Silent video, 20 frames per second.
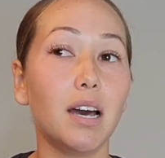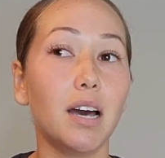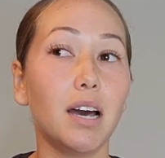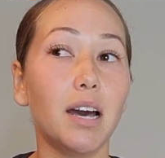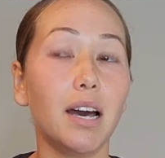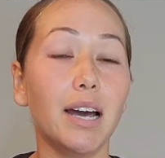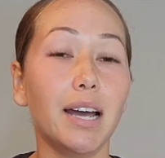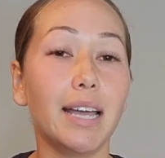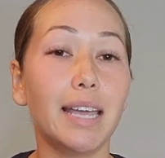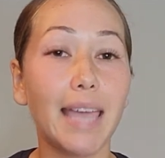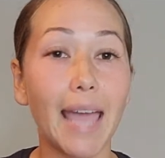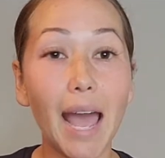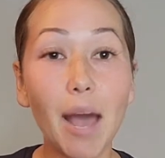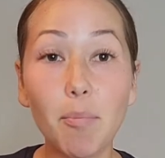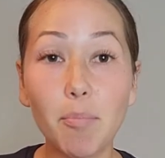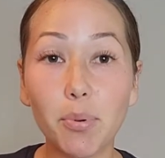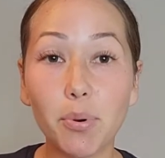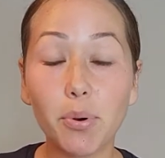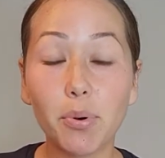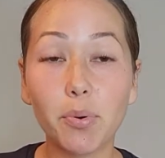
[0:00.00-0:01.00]
a
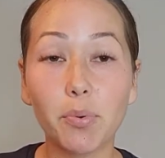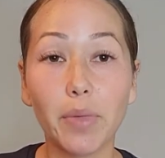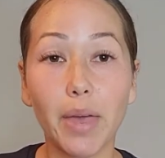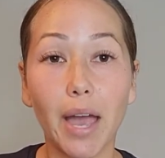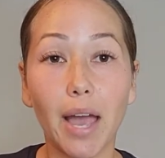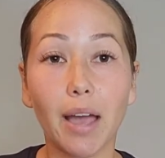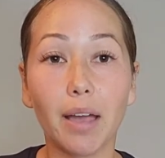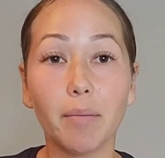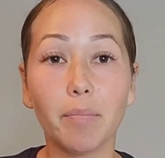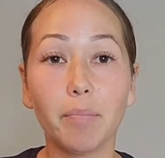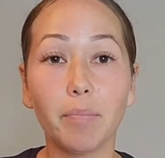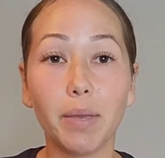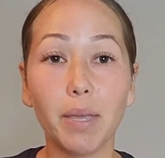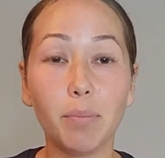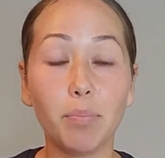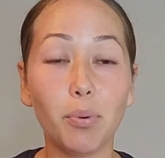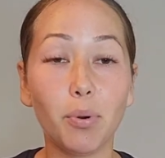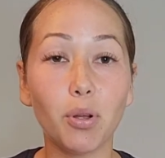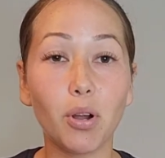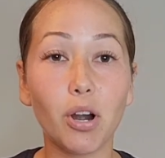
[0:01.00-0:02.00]
gamble that
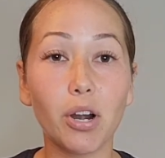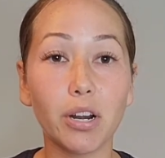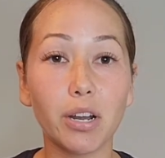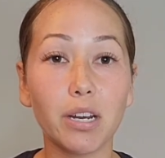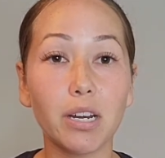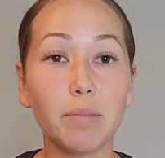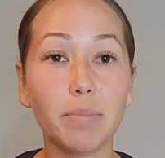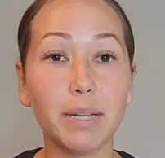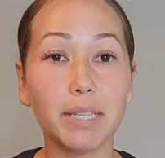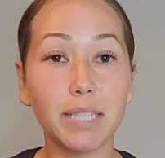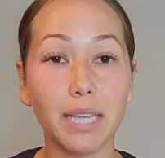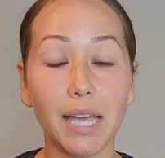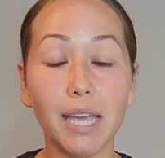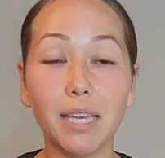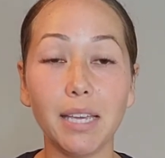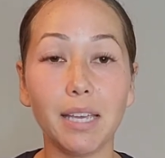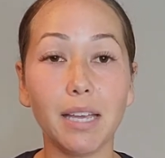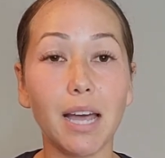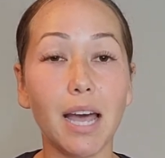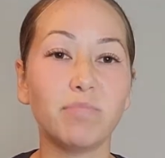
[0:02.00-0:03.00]
people are going to be
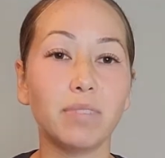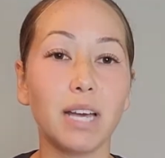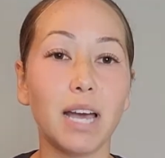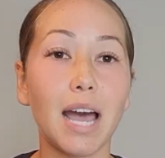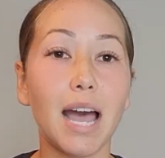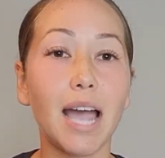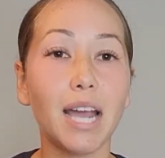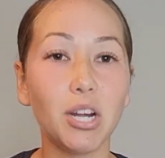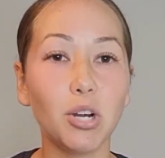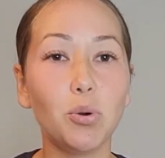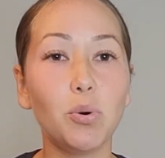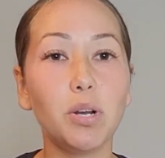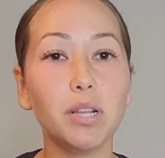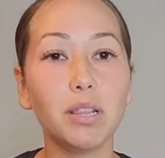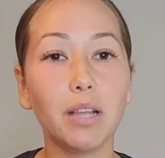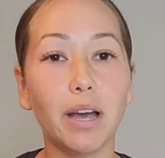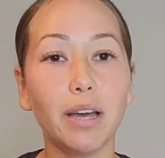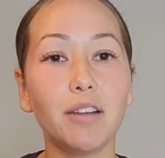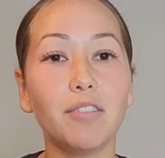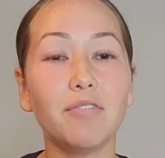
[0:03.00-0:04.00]
taking. I know a
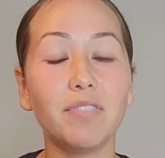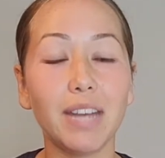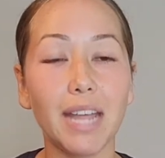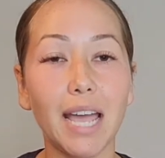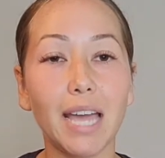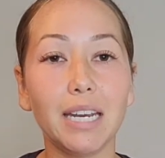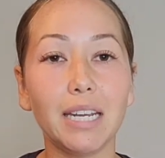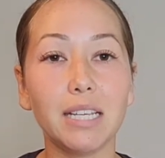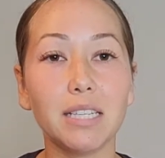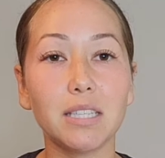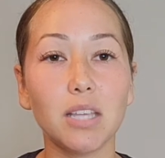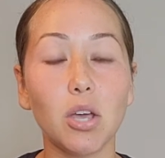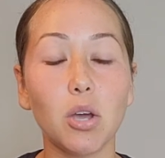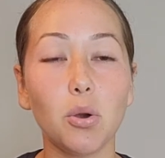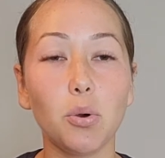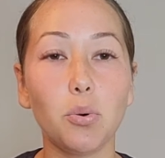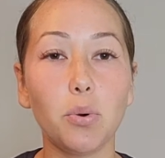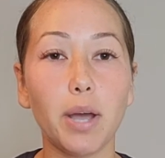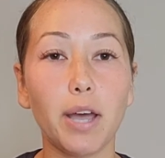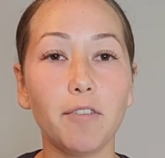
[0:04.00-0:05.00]
lot of nannies
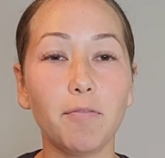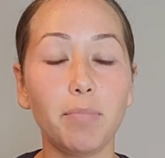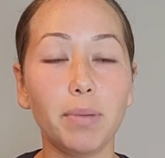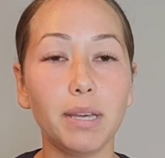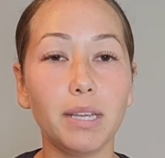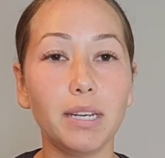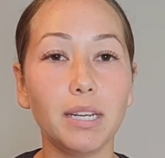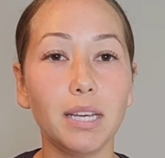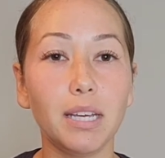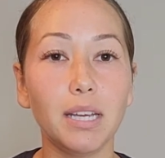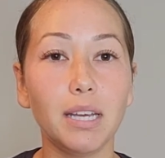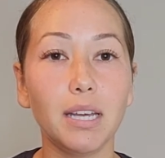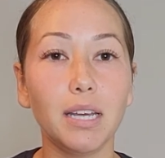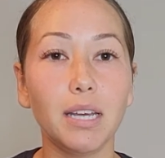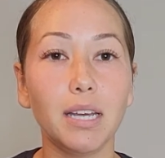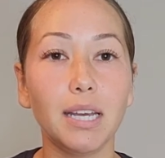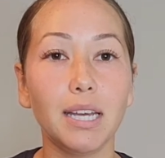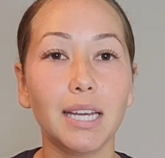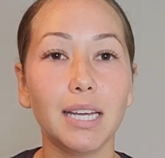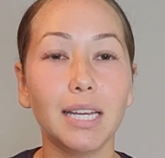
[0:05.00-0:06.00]
who have been
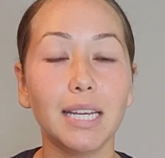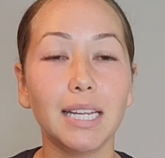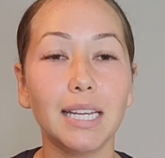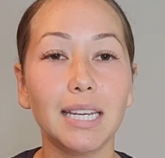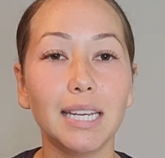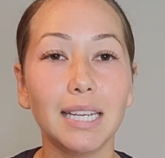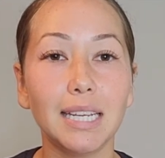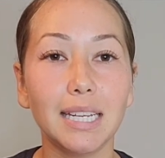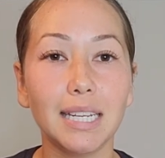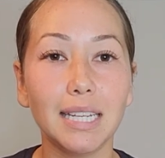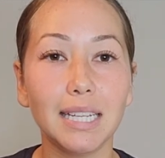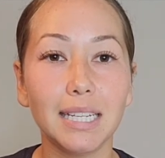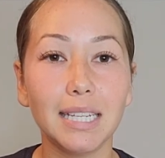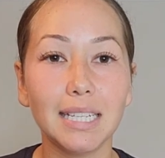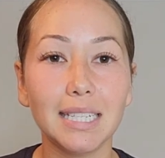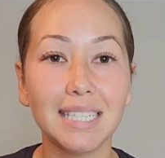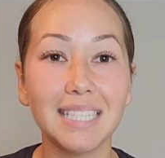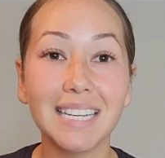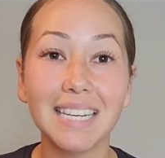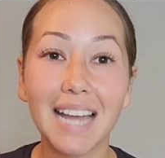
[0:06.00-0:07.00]

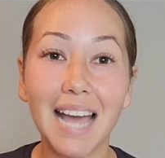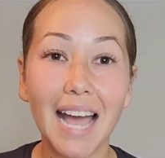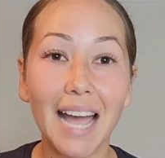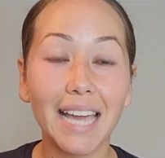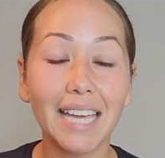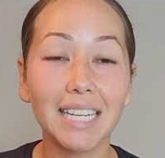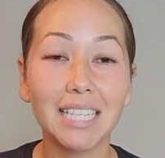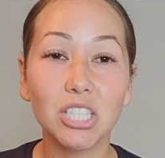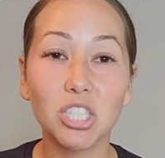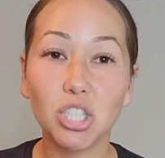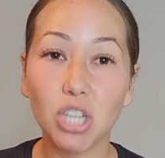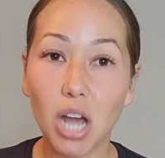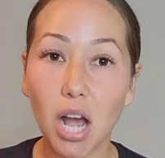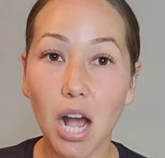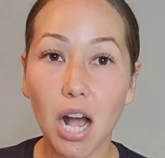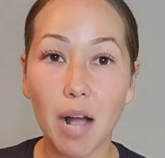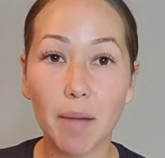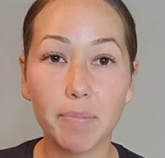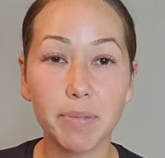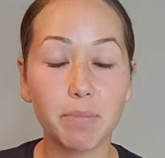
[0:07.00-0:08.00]
denied
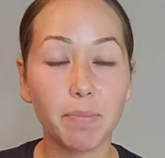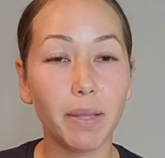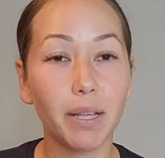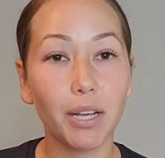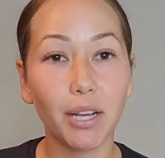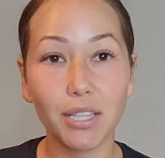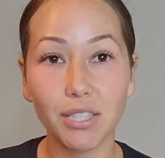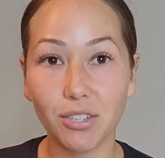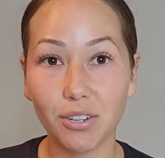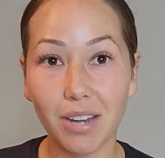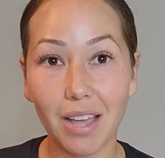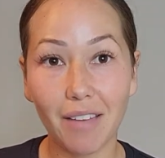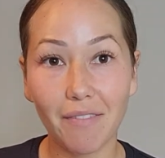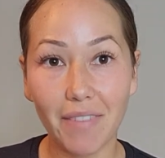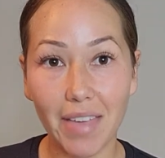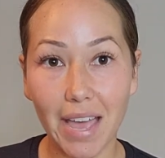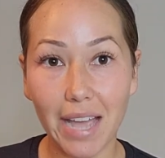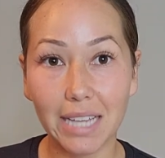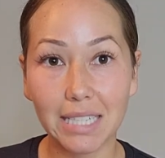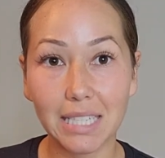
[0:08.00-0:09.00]
jobs because they're not
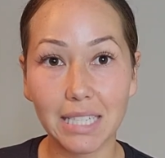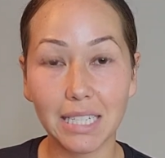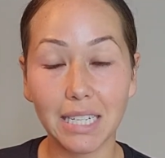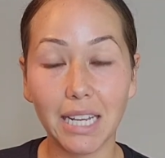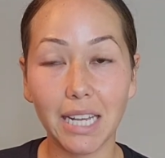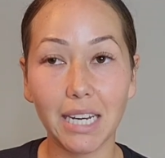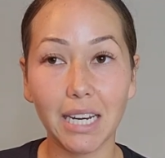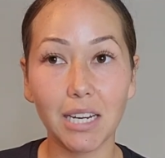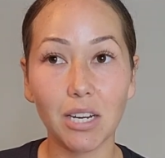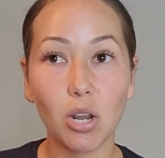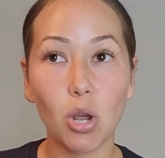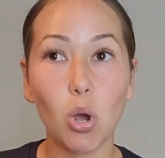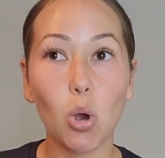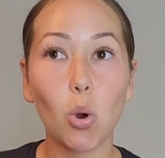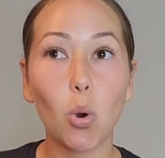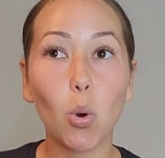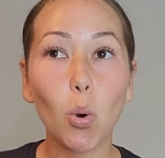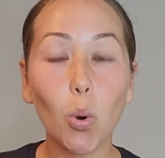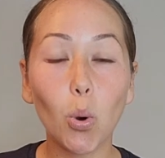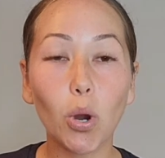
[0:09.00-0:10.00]
vaccinated,
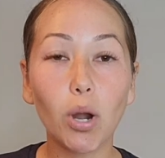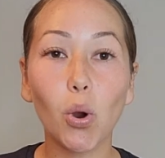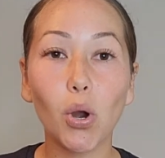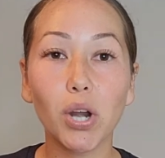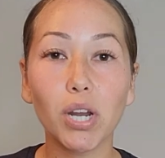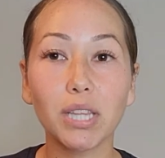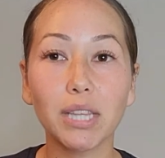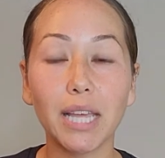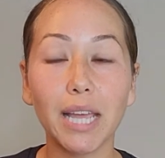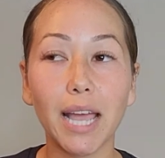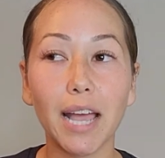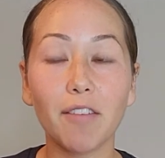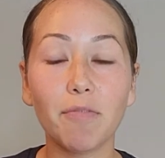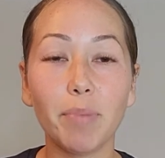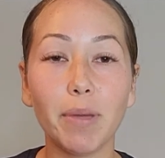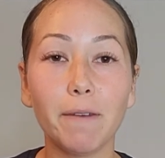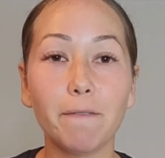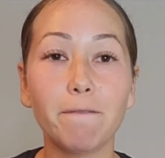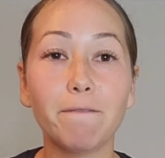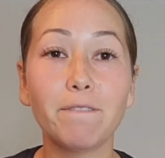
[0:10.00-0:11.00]
or they have
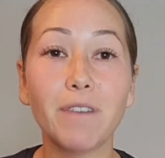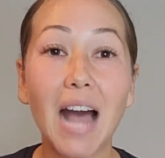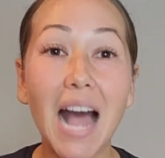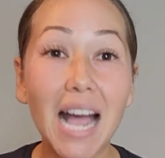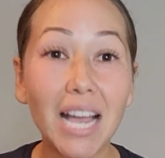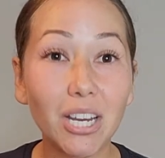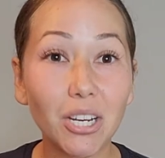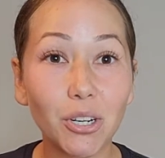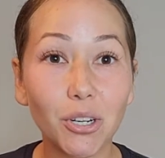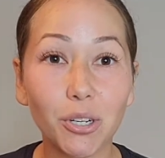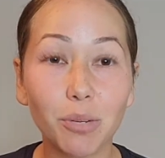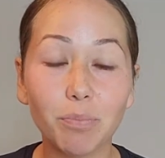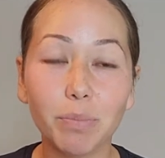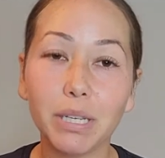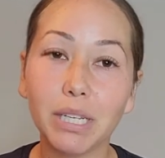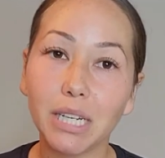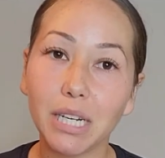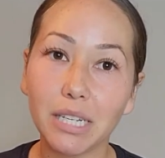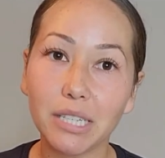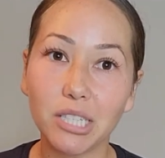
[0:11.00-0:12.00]
been fired
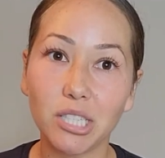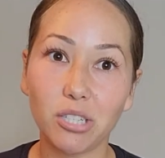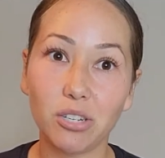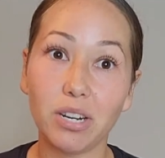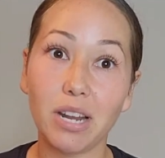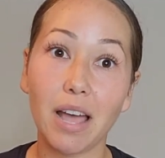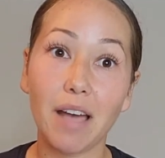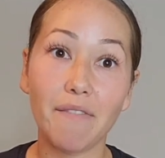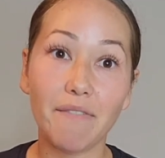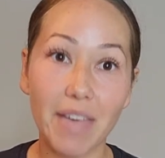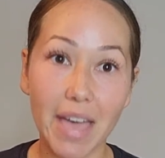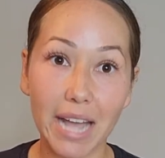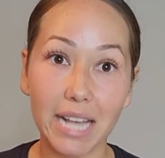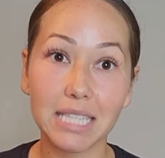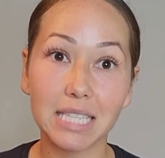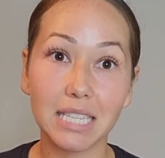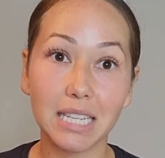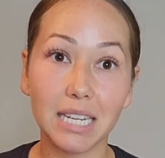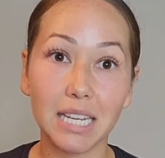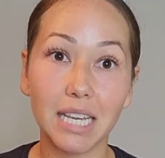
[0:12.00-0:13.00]
because they're not
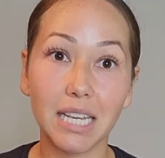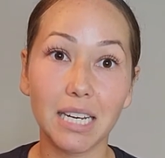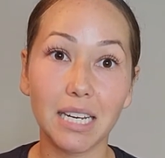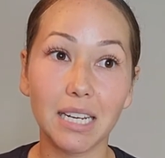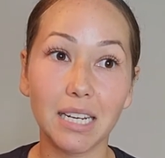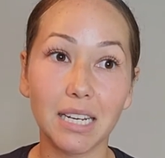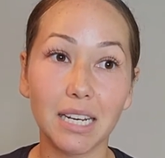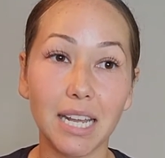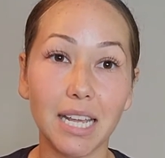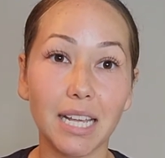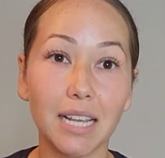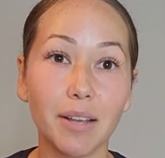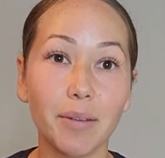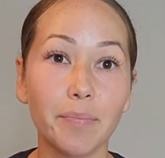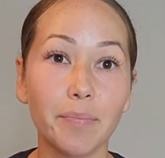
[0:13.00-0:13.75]
vaccinated. Like,